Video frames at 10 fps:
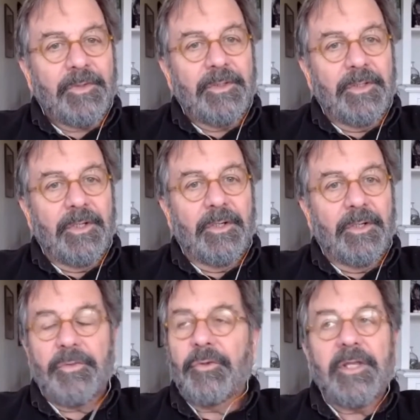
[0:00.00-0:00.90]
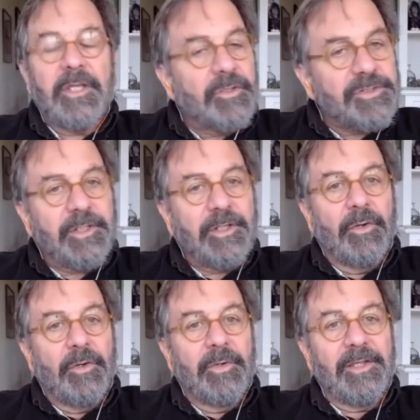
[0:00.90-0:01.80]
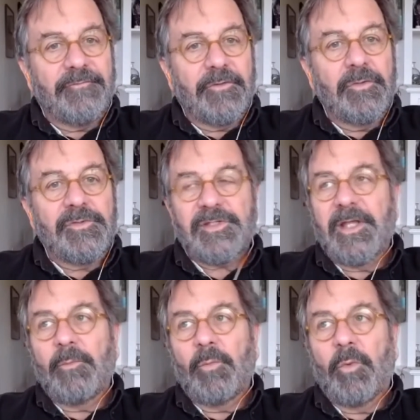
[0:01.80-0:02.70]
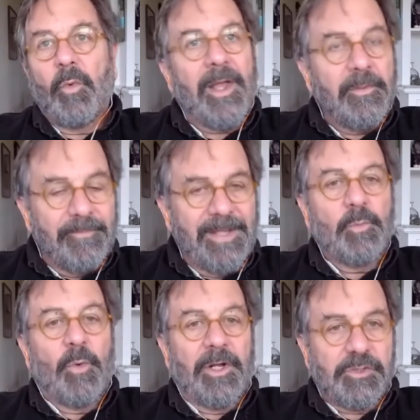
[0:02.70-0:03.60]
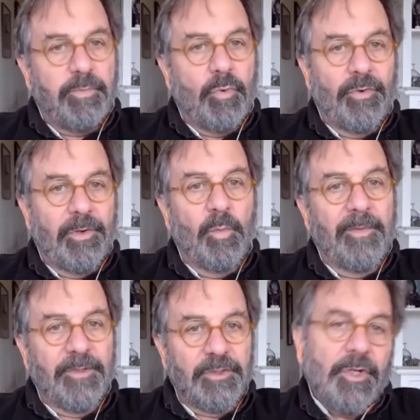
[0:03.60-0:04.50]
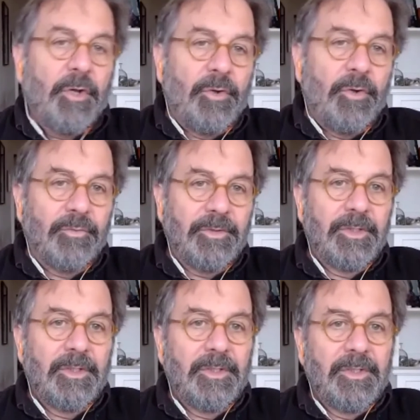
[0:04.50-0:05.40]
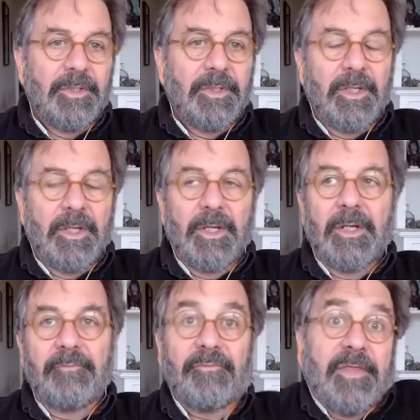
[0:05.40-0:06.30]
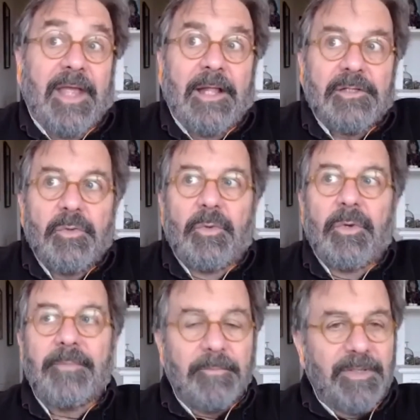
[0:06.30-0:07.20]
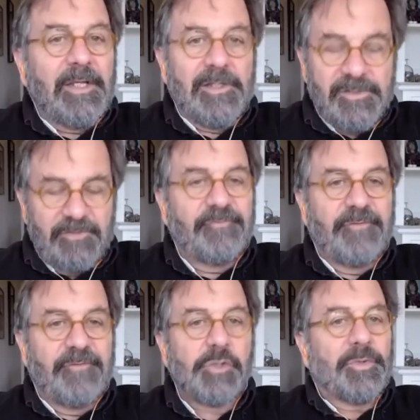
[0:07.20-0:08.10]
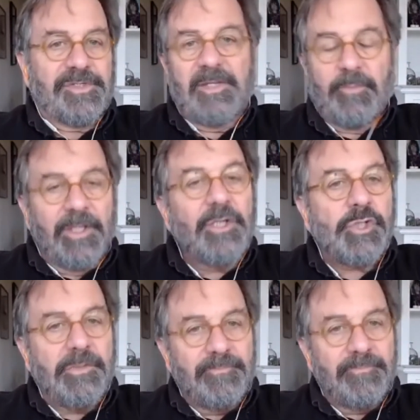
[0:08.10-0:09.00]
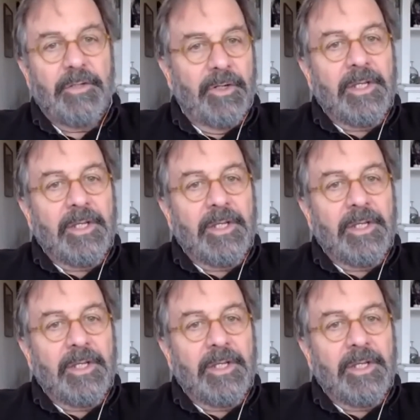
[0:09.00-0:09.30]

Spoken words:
30 years ago, if you'd said, well, why do men watch porn and women don't? The answer would have been because of visual stimulation. Men are